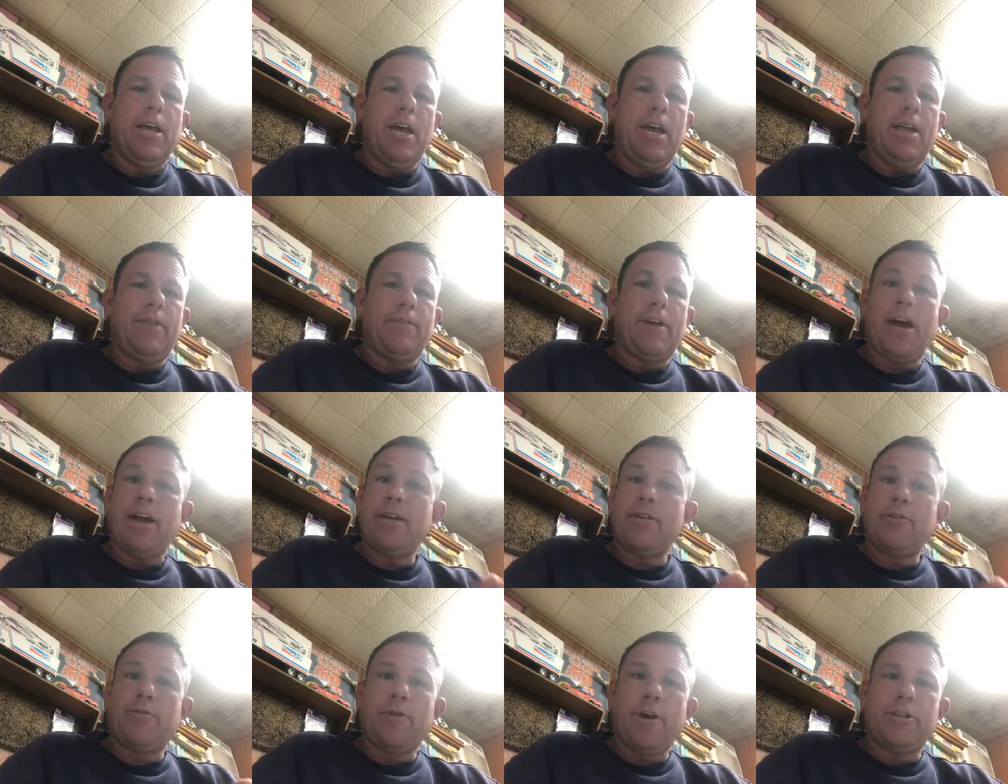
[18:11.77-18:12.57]
And if you've got
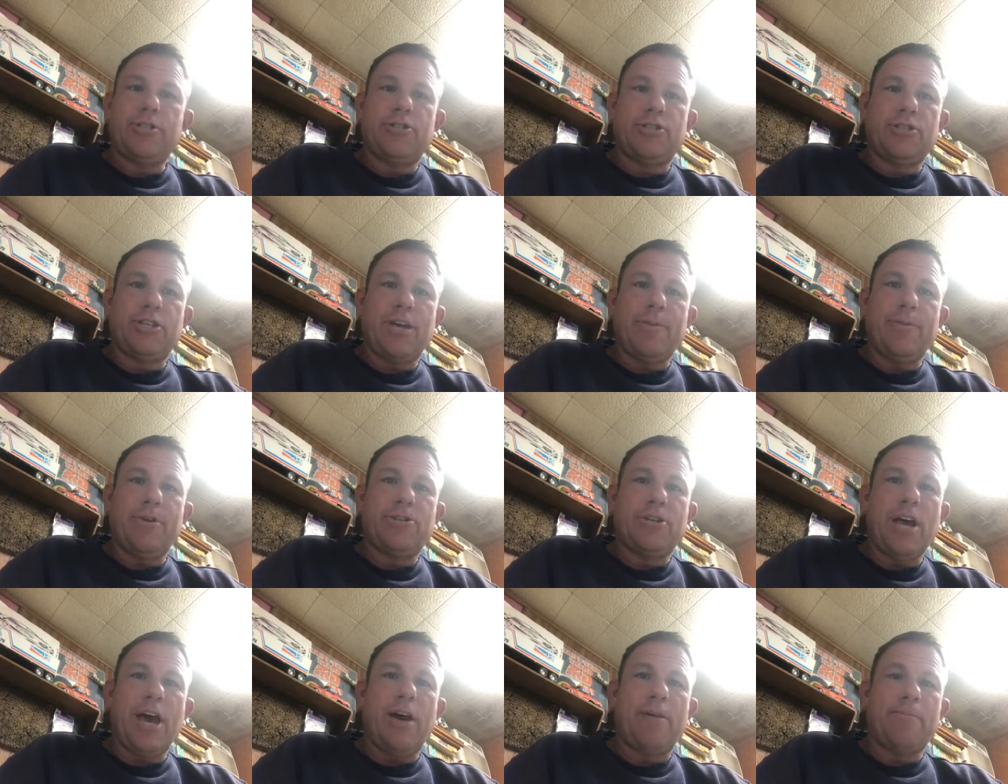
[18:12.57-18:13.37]
any other questions, just give
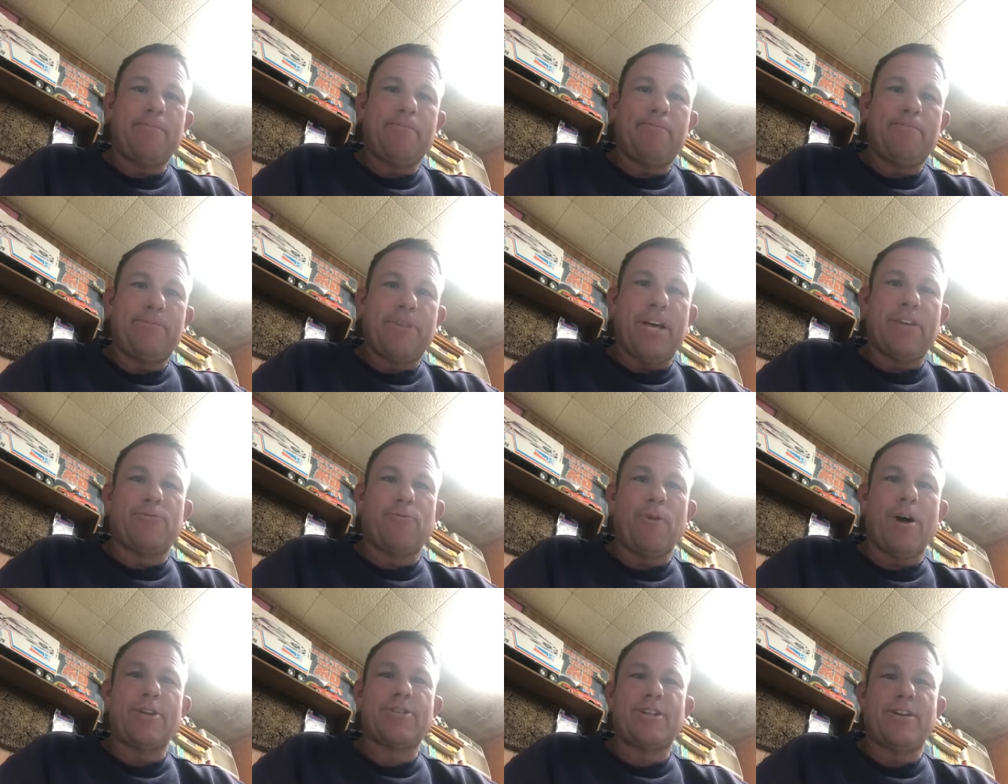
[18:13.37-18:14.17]
me a shout.
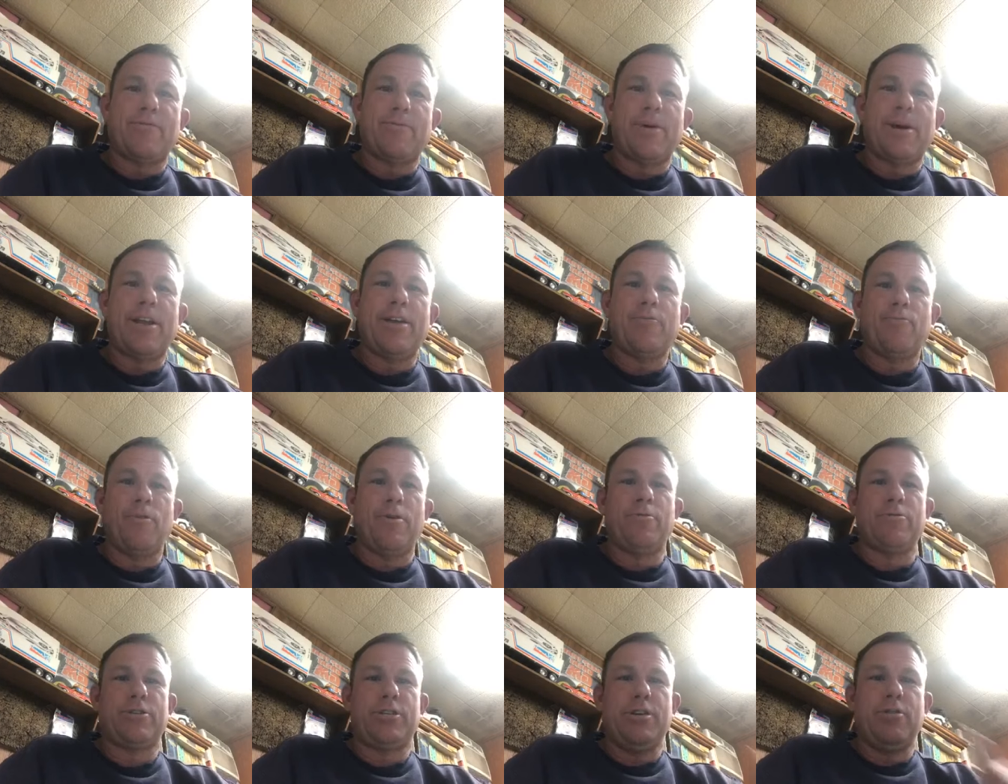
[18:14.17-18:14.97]
Thanks for watching, everybody.
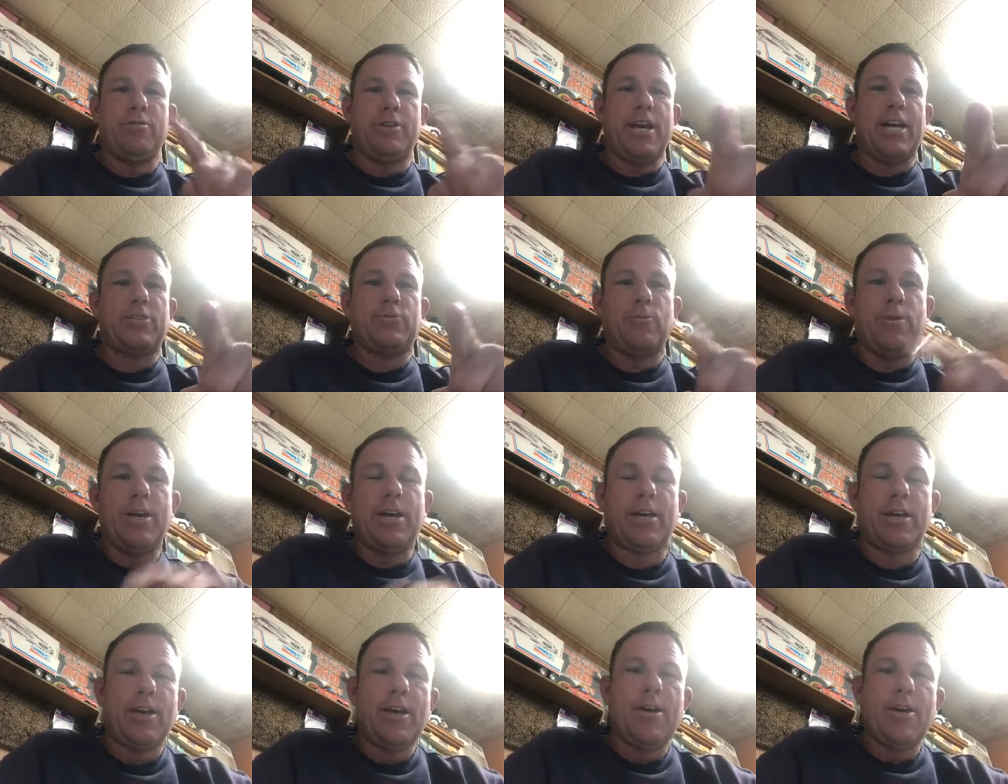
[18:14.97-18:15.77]
We will see you next
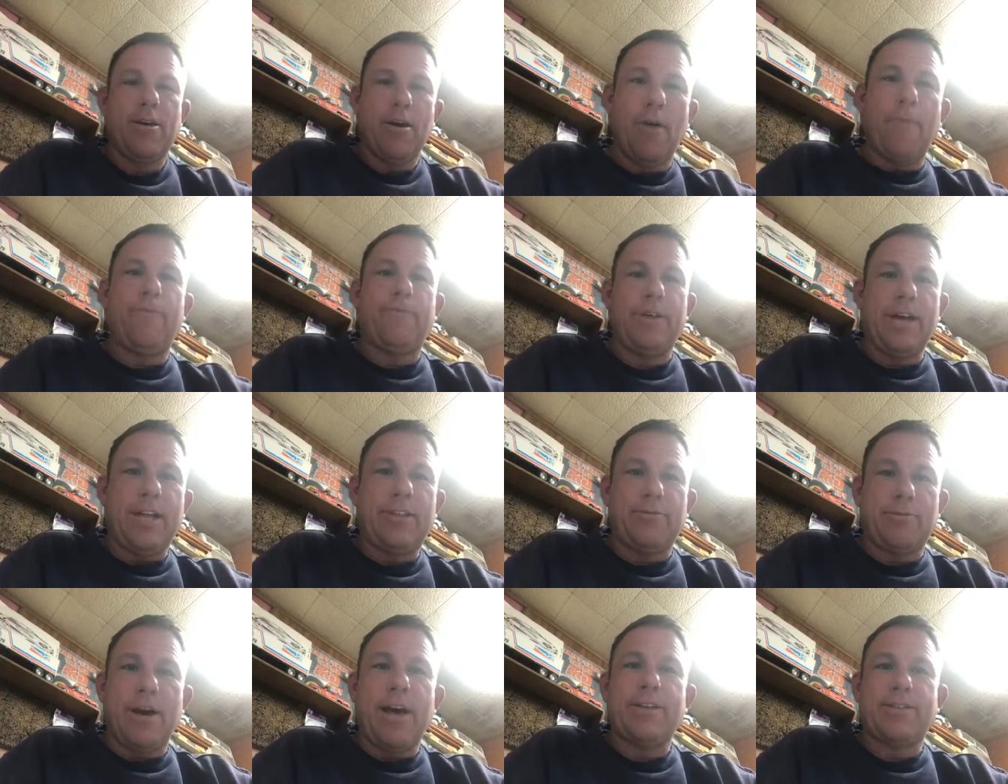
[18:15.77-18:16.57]
week, hopefully
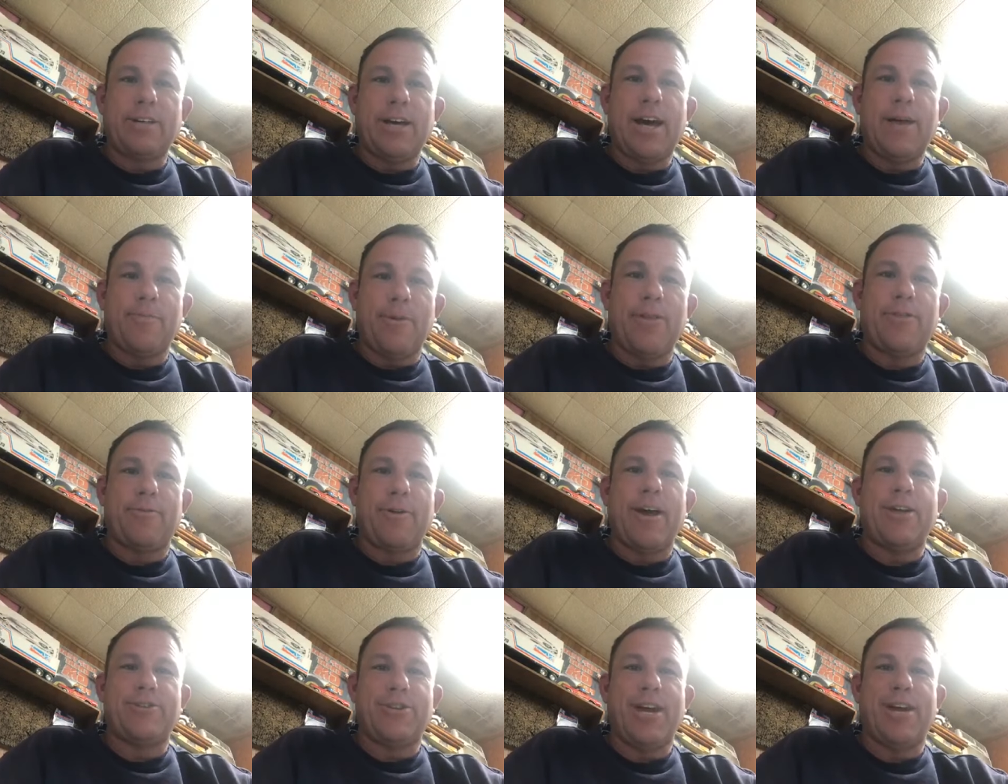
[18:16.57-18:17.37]
at the right time on
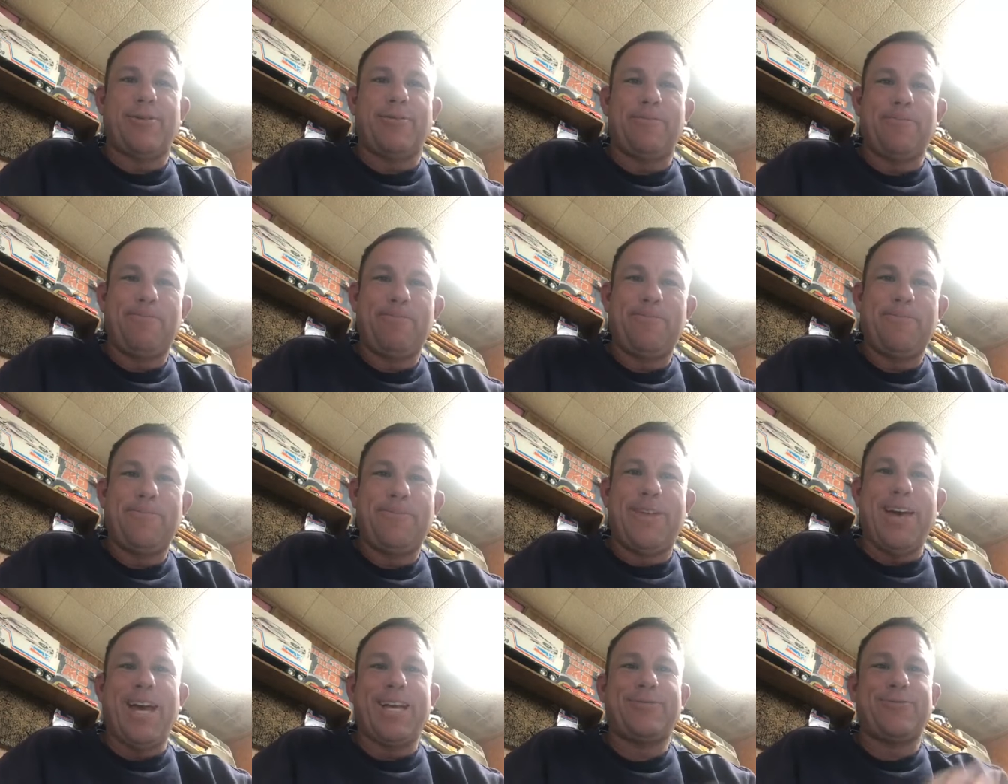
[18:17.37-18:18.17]
the right channel.
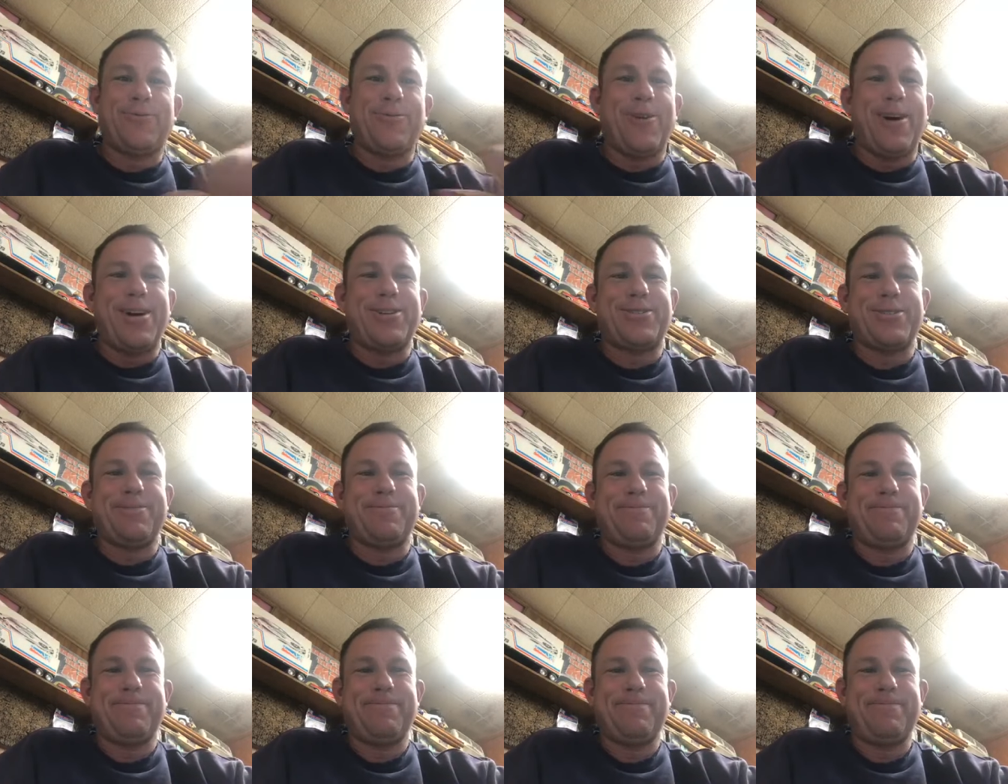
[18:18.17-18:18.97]
Thanks for watching.